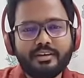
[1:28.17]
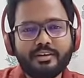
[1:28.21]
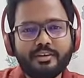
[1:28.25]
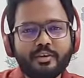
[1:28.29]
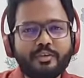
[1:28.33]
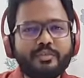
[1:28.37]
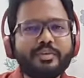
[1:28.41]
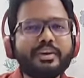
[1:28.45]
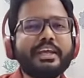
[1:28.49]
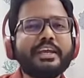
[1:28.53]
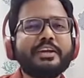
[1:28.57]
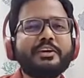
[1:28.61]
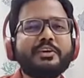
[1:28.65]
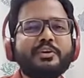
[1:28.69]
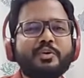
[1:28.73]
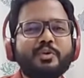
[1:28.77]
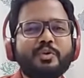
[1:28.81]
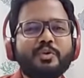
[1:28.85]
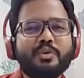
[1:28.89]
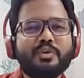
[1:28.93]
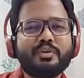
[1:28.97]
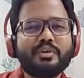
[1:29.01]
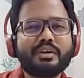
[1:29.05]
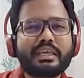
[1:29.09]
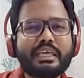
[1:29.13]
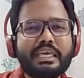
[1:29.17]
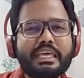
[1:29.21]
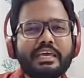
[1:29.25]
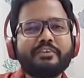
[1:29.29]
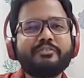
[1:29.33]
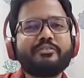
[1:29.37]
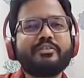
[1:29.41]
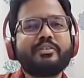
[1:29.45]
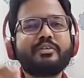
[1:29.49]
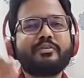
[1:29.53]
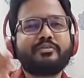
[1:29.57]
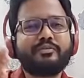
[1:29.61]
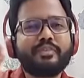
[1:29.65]
Do we need to
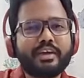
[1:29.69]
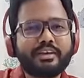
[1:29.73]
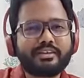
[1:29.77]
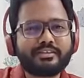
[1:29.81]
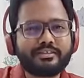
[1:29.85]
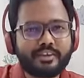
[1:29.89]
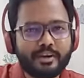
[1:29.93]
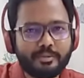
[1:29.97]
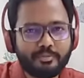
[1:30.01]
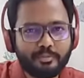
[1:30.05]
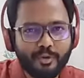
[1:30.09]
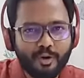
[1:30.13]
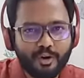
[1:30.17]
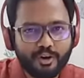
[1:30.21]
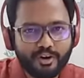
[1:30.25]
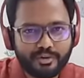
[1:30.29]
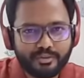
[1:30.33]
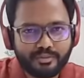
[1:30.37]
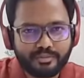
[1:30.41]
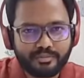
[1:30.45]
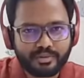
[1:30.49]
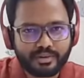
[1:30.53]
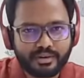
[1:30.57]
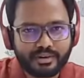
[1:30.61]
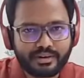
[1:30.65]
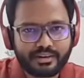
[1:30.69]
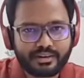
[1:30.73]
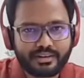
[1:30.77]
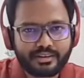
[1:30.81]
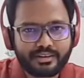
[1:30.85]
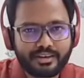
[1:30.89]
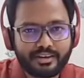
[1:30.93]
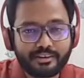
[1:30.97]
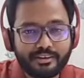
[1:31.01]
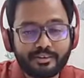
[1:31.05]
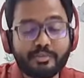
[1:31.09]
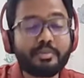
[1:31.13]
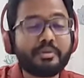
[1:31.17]
give a fixed appointment,
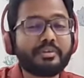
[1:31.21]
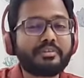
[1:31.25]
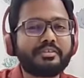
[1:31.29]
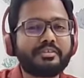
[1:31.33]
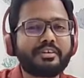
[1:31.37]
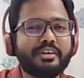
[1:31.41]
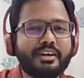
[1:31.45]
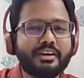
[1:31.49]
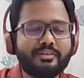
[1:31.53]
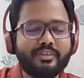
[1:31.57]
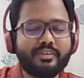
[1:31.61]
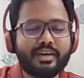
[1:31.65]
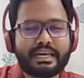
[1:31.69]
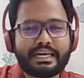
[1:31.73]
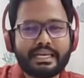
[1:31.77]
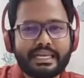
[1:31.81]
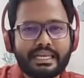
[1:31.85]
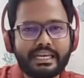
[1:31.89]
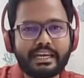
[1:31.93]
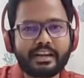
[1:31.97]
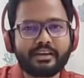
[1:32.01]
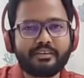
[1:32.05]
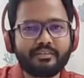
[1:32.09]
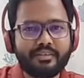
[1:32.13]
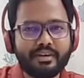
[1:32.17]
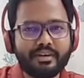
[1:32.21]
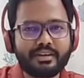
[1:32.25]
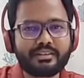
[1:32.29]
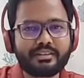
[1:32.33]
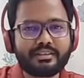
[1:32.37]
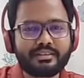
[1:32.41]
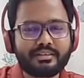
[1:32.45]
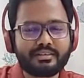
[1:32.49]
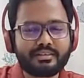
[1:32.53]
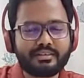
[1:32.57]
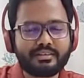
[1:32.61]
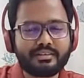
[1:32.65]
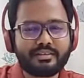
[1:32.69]
especially when dealing with
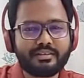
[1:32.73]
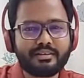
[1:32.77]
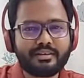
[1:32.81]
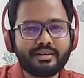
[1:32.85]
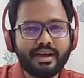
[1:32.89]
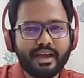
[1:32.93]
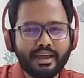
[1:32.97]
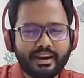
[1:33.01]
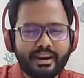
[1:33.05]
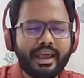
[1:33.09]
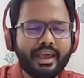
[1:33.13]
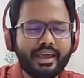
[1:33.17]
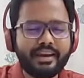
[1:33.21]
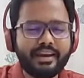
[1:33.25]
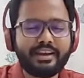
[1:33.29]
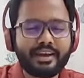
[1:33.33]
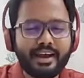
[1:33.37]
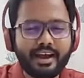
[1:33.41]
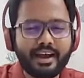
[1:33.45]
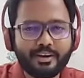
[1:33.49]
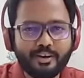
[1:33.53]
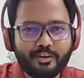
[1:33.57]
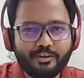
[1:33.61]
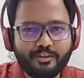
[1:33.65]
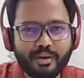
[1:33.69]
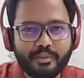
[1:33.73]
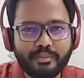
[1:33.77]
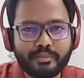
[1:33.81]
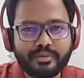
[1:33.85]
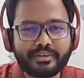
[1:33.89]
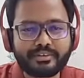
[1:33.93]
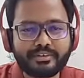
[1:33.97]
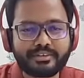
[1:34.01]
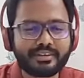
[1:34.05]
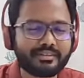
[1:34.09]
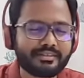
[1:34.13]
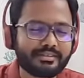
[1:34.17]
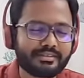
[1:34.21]
an, any kind of
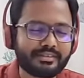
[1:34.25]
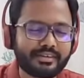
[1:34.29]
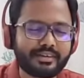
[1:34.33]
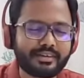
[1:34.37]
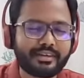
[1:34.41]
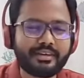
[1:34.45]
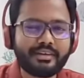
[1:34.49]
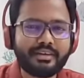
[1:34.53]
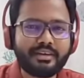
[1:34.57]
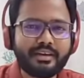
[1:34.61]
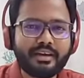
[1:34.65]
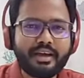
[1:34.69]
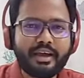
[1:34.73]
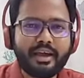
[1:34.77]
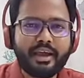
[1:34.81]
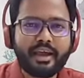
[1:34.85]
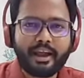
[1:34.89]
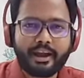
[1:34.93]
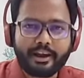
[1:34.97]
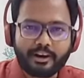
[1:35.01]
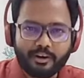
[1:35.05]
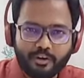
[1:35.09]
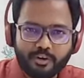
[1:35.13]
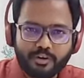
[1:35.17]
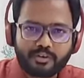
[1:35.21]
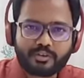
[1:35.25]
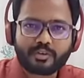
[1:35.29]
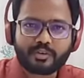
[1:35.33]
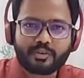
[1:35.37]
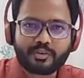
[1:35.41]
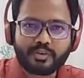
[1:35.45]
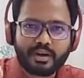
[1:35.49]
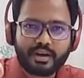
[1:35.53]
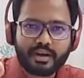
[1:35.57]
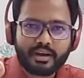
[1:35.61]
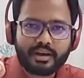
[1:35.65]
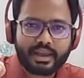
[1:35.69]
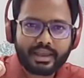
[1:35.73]
emergency? And
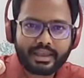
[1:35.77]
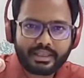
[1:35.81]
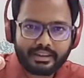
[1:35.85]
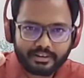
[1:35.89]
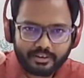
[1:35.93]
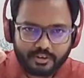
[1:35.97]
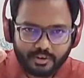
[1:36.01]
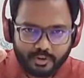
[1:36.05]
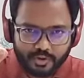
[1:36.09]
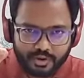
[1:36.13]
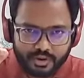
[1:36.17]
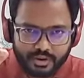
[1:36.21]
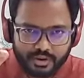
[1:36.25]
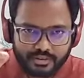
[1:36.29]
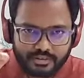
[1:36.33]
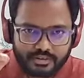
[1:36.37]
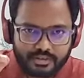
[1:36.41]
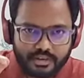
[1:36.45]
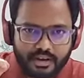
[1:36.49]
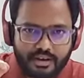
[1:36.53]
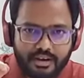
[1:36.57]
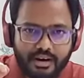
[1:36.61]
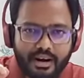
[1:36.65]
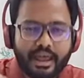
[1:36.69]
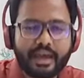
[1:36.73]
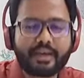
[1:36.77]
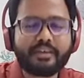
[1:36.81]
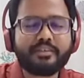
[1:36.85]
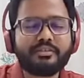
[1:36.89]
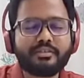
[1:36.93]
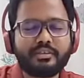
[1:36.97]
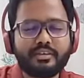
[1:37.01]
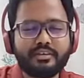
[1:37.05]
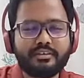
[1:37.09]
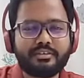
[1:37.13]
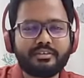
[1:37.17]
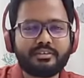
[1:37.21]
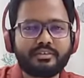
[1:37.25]
also, in today's live
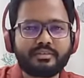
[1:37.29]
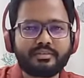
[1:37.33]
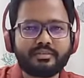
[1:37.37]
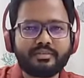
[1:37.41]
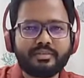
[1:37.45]
session,